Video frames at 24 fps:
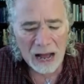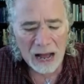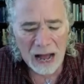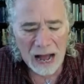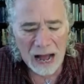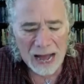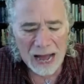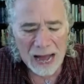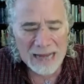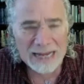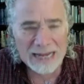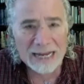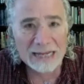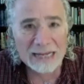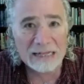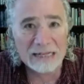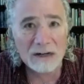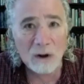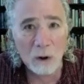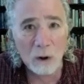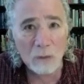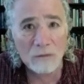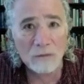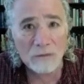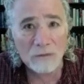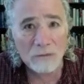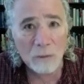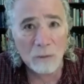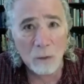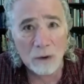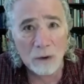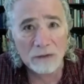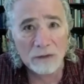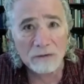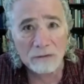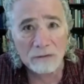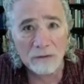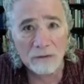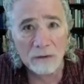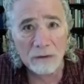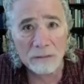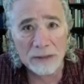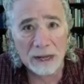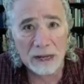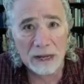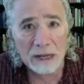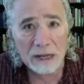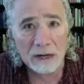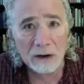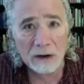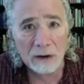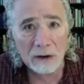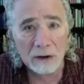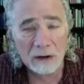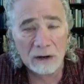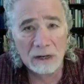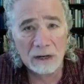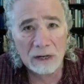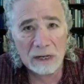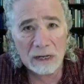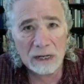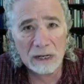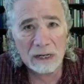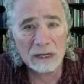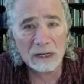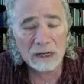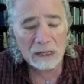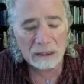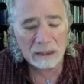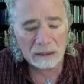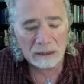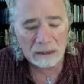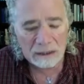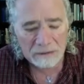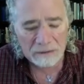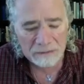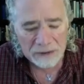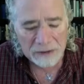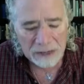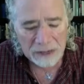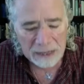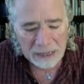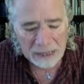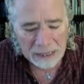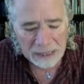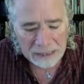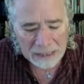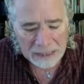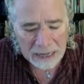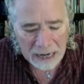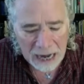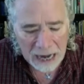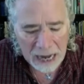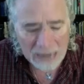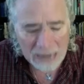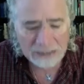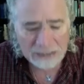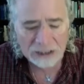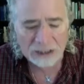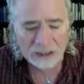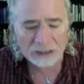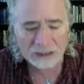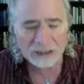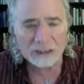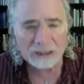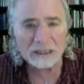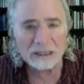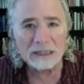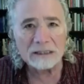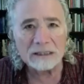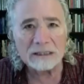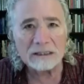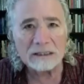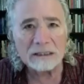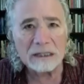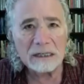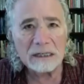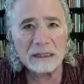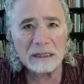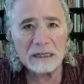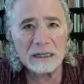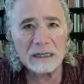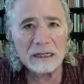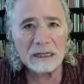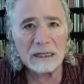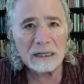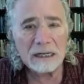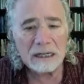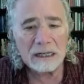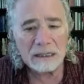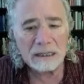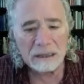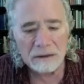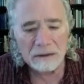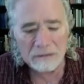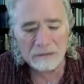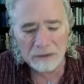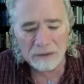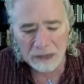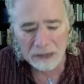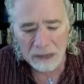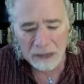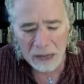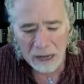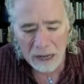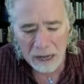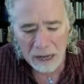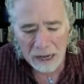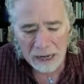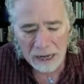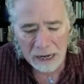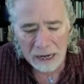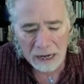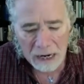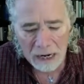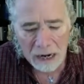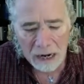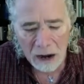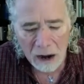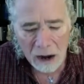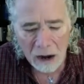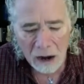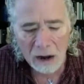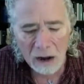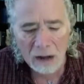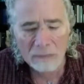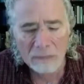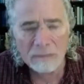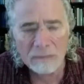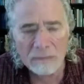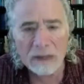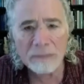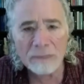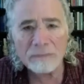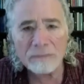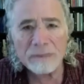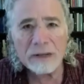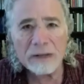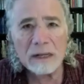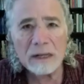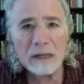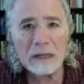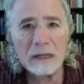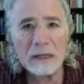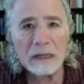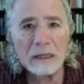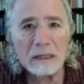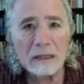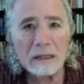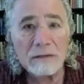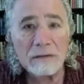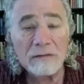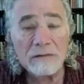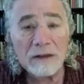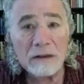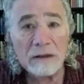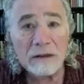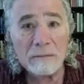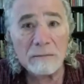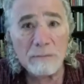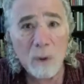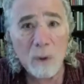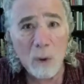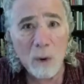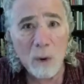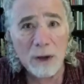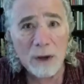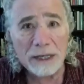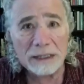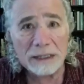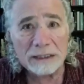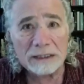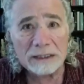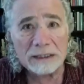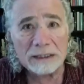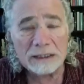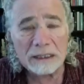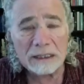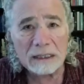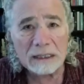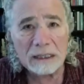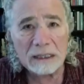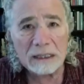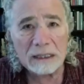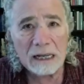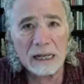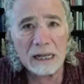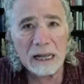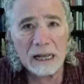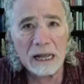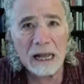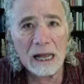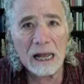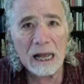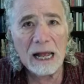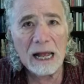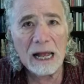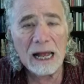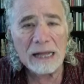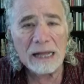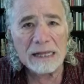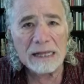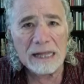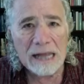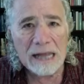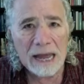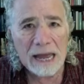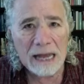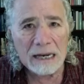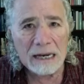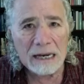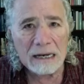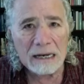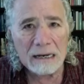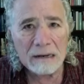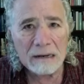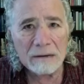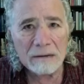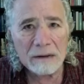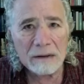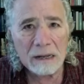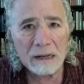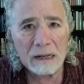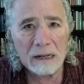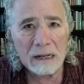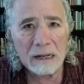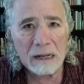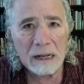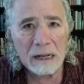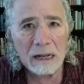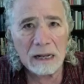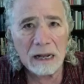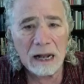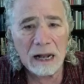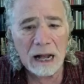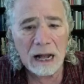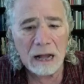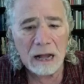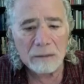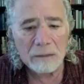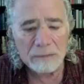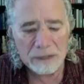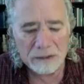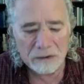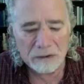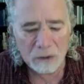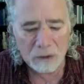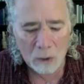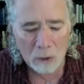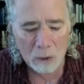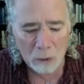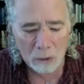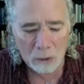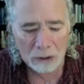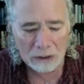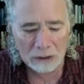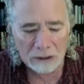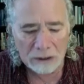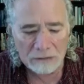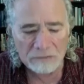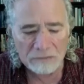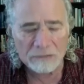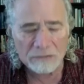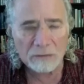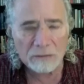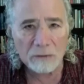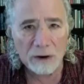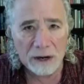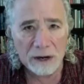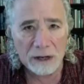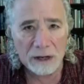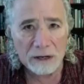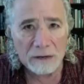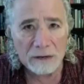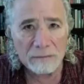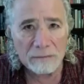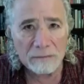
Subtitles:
I can go forth from here living in consciousness, living calm, living poised, and then I'll be totally free.